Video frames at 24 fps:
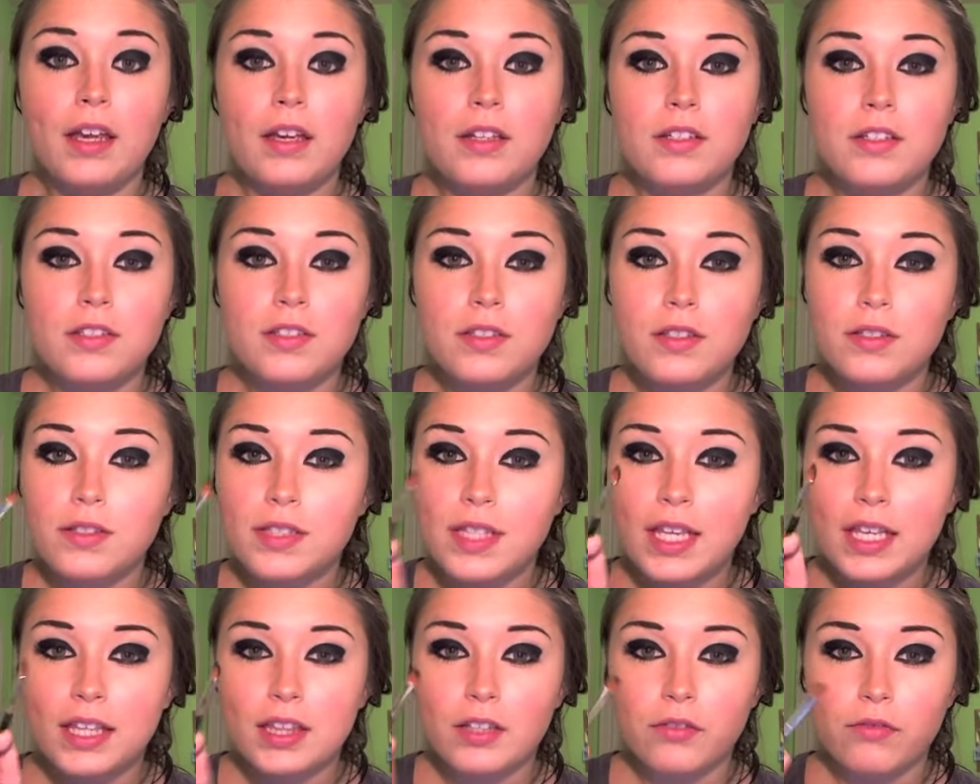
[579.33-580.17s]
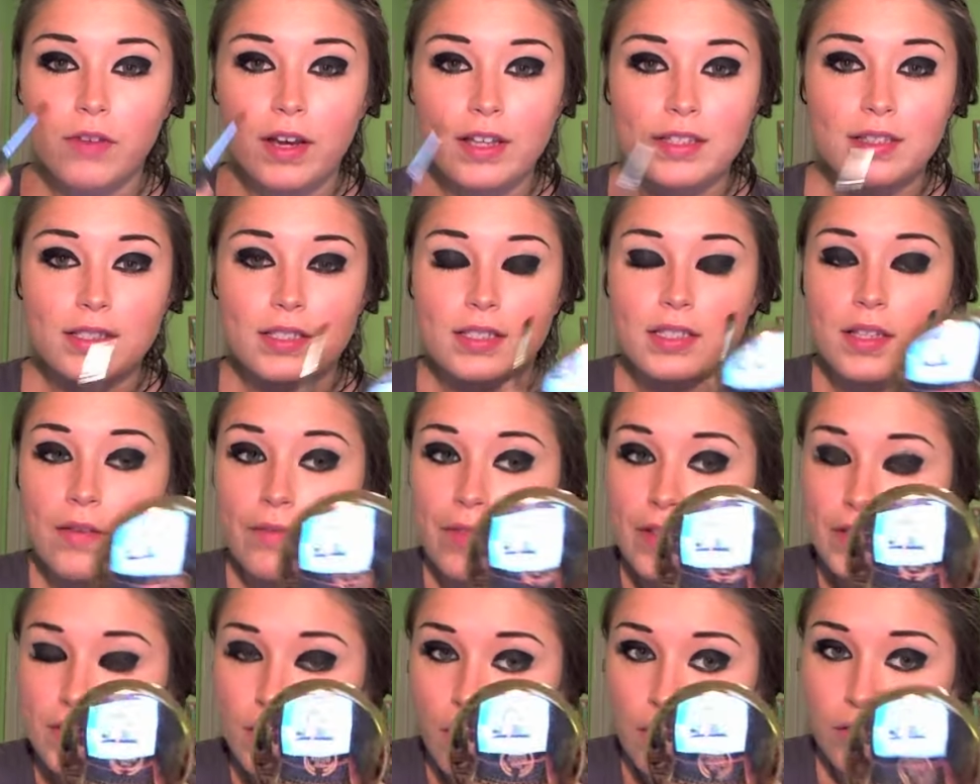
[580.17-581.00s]
Just use like the rest of the stuff
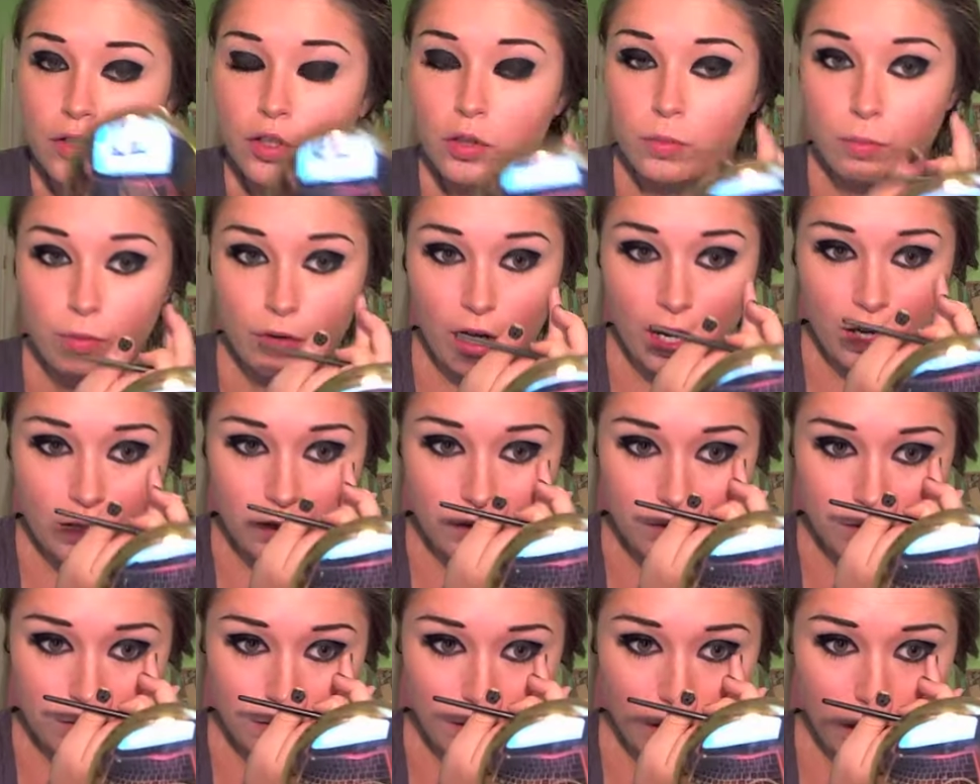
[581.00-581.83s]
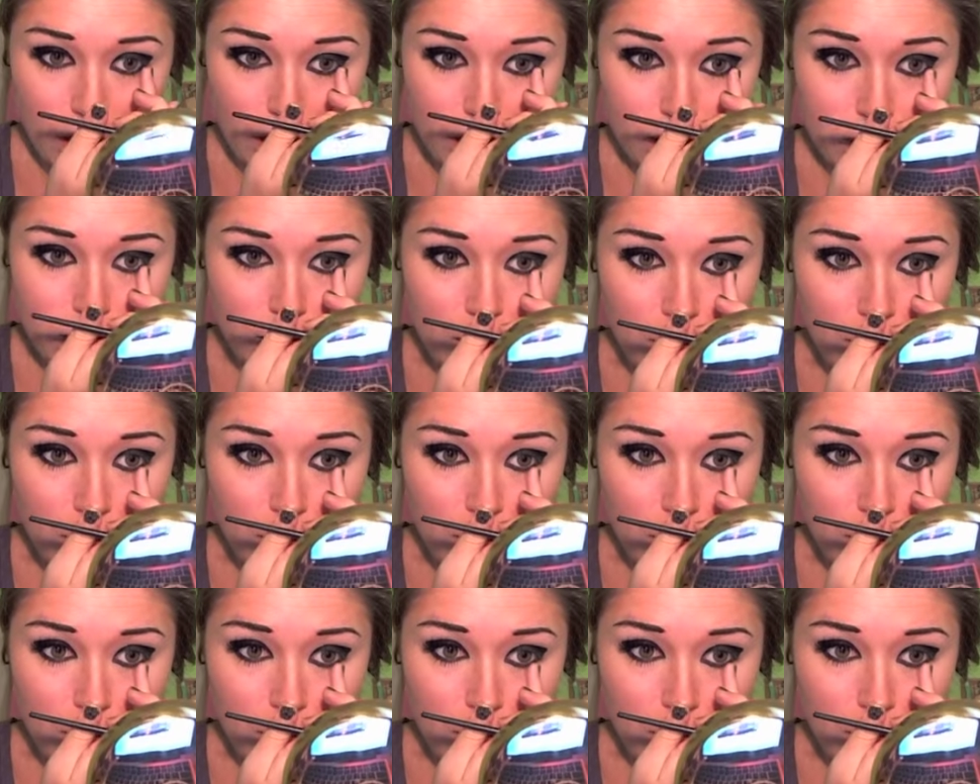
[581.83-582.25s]
that's on your brush, and